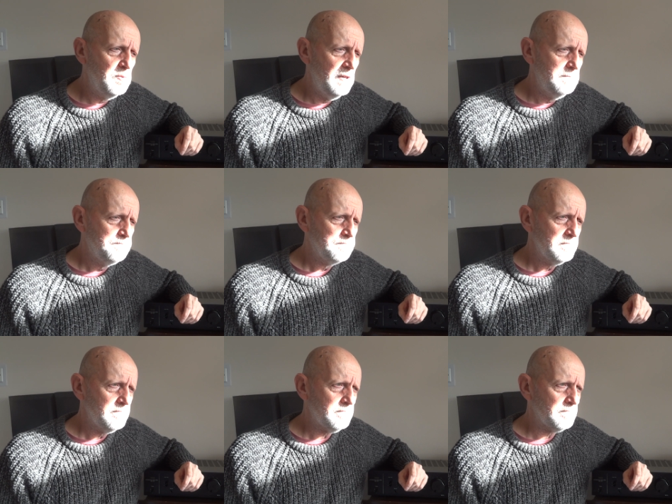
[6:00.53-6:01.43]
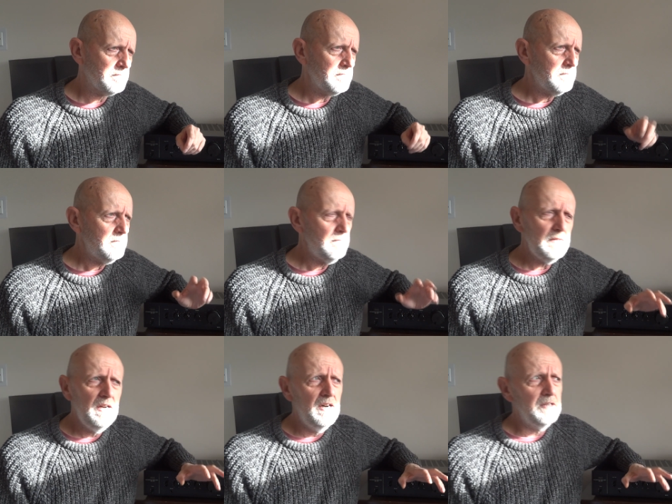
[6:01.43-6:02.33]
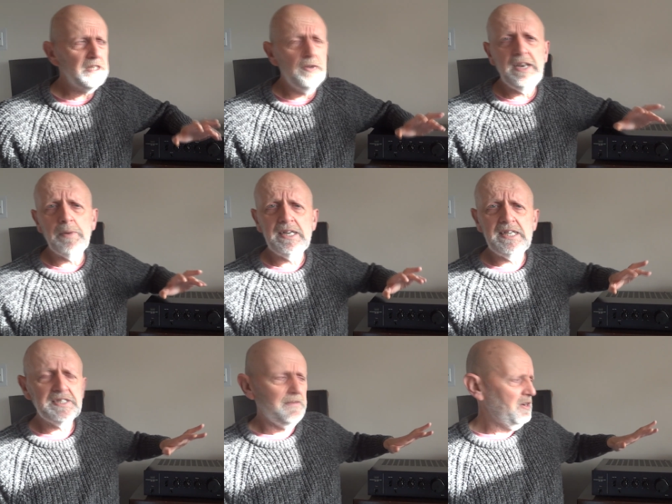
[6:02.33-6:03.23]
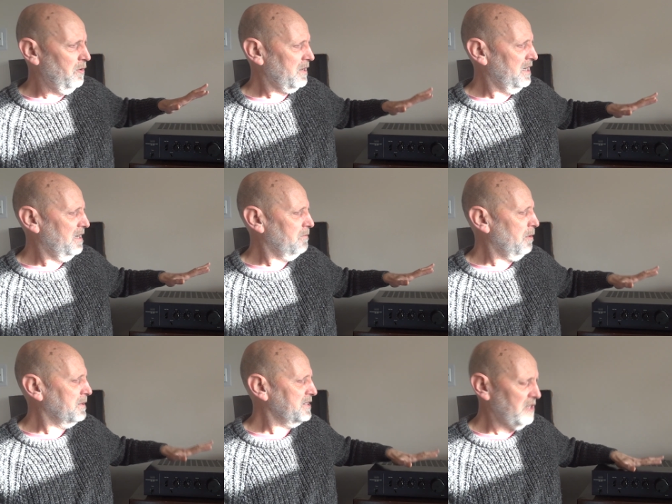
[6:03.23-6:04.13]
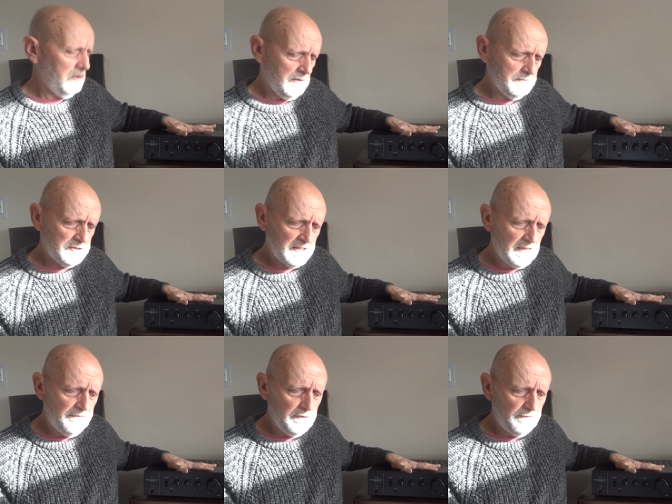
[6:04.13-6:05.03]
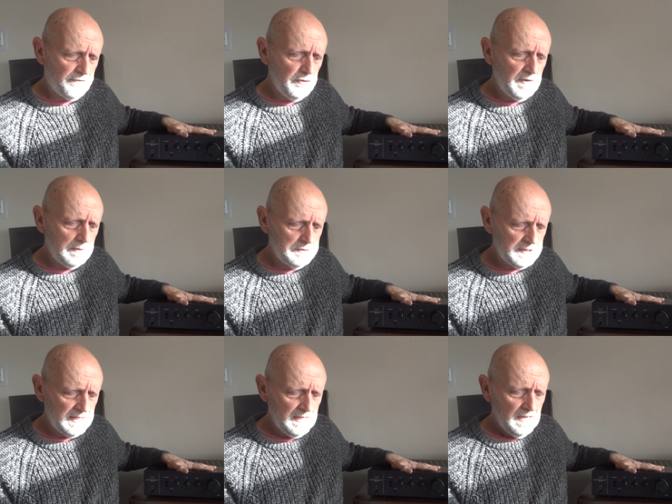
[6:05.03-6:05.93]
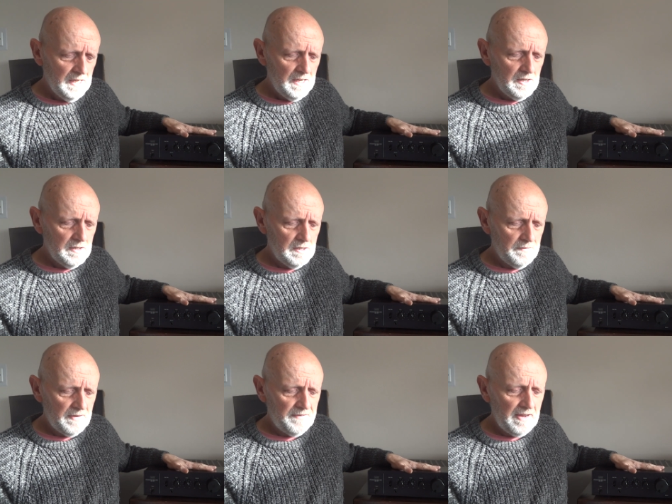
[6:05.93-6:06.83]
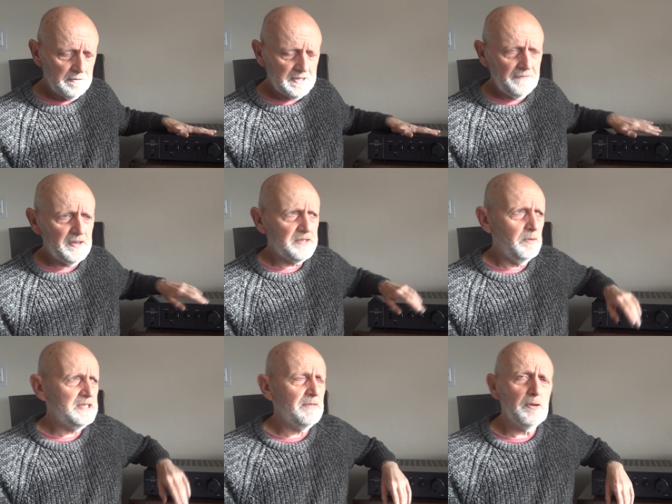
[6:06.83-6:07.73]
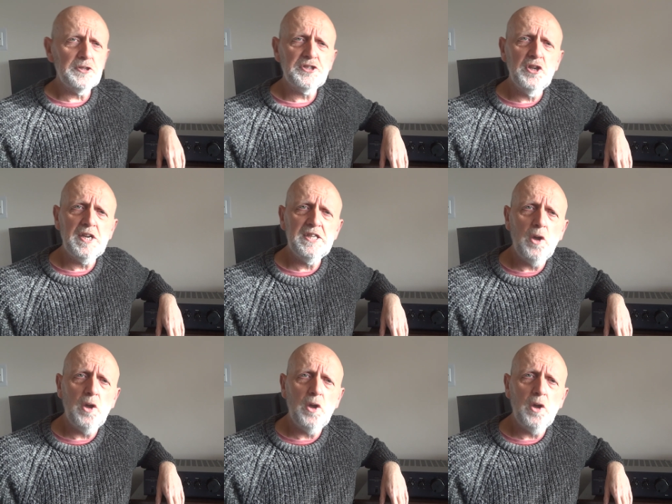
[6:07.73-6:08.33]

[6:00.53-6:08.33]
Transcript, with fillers: as well uh, so anyway let's have a look uh, what I'm going to do I'm just going to go through a few notes here uh, of how I did. First of all, let's have a look at circuit